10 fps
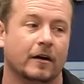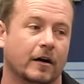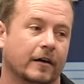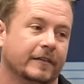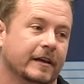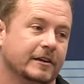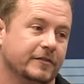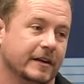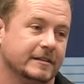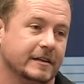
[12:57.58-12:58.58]
on the H
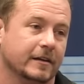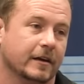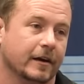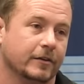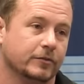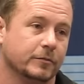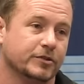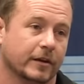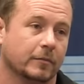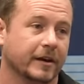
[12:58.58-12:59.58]
V A C uh, YouTube
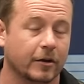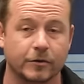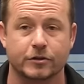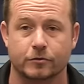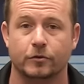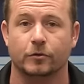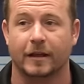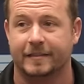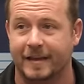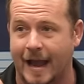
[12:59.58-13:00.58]
channel, but he goes through
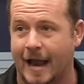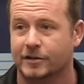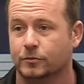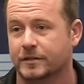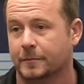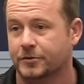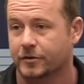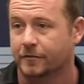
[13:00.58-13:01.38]
like the actual temperature